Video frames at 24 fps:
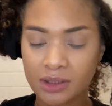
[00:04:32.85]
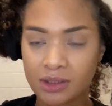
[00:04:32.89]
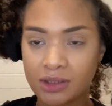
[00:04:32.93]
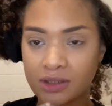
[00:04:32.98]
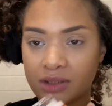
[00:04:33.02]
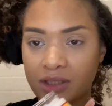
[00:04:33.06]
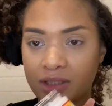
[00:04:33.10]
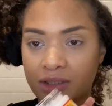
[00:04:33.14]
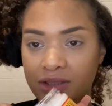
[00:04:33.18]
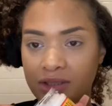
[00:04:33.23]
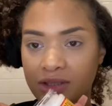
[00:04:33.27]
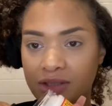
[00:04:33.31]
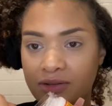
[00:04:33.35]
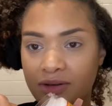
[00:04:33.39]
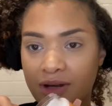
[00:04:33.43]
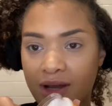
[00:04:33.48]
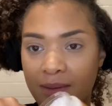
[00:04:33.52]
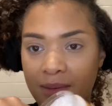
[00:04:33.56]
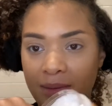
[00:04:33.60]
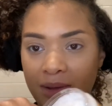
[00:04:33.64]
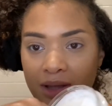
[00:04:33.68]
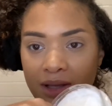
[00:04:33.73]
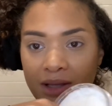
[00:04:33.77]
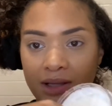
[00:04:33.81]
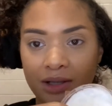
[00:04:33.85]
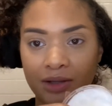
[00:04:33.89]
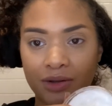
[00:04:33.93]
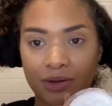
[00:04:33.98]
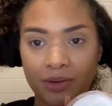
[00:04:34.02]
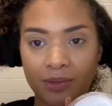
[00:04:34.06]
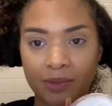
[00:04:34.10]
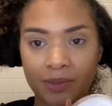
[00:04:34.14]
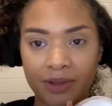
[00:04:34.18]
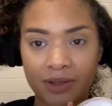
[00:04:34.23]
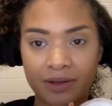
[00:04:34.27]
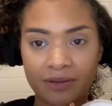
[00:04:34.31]
So I just grab a little
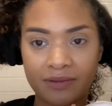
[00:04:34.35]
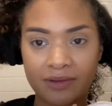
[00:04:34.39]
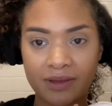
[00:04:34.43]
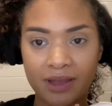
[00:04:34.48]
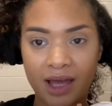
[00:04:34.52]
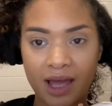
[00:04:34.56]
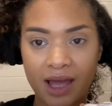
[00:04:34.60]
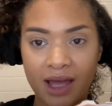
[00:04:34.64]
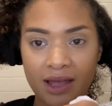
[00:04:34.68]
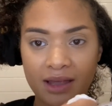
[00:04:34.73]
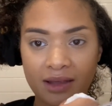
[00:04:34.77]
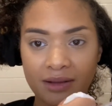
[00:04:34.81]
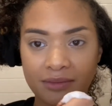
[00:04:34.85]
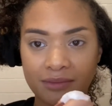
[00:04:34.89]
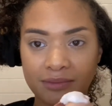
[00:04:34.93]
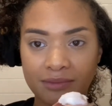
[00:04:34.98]
bit of that.